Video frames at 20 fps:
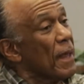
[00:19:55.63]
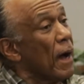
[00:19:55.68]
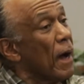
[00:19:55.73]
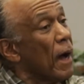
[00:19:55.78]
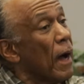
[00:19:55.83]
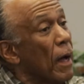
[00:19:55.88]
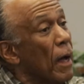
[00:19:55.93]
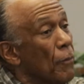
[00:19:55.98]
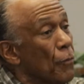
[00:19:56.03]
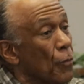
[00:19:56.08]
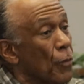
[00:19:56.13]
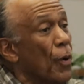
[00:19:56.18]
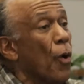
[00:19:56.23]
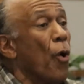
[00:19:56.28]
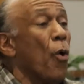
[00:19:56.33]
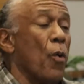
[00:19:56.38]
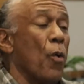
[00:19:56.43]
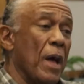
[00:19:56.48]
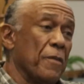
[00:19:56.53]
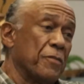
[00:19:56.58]
Uh,
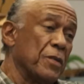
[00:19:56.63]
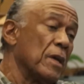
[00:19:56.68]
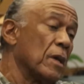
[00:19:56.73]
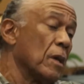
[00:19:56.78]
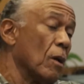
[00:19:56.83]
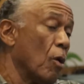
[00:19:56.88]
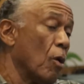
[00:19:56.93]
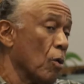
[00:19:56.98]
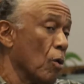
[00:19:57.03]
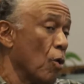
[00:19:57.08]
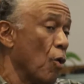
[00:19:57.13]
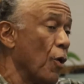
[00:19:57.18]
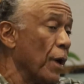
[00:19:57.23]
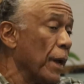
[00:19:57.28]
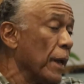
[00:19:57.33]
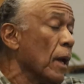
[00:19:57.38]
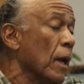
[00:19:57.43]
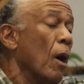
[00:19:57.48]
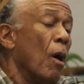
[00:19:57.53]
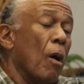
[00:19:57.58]
well, I think you know,
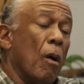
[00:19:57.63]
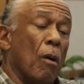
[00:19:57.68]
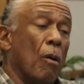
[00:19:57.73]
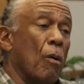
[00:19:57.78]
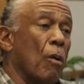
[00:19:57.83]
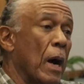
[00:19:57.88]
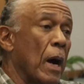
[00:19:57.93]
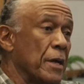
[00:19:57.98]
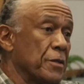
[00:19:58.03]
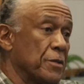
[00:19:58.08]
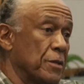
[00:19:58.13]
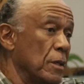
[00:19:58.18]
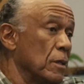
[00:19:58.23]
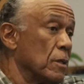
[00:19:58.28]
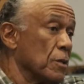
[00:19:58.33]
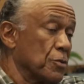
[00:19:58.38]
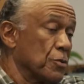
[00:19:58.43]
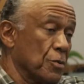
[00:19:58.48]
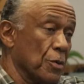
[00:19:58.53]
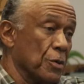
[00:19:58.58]
going. Oh, I see
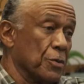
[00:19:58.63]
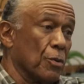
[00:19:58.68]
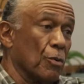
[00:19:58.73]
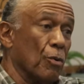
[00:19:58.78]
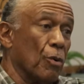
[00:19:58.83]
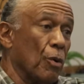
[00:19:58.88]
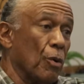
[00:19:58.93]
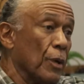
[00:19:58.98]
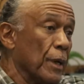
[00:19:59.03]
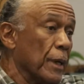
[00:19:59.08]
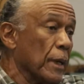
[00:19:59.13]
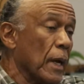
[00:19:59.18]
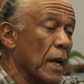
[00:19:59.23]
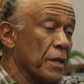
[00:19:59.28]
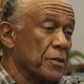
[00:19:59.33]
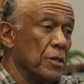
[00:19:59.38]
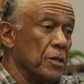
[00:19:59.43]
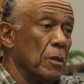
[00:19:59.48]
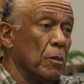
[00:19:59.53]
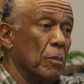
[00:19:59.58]
this church growing. I
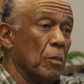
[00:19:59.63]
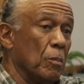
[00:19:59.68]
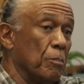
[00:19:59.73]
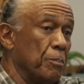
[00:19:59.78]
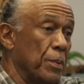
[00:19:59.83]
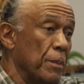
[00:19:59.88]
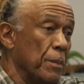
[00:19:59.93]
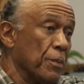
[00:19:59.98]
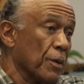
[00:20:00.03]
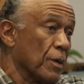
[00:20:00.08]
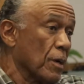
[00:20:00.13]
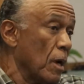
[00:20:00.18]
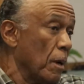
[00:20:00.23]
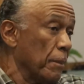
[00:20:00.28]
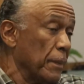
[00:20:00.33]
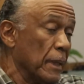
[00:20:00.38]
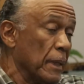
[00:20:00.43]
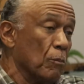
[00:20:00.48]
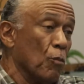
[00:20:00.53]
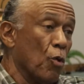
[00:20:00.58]
see people
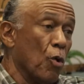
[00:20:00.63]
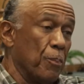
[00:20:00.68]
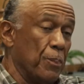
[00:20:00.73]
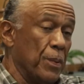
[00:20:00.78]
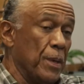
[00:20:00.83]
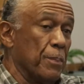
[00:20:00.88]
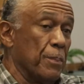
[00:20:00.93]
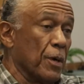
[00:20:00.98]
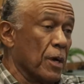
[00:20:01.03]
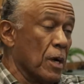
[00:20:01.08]
coming, more people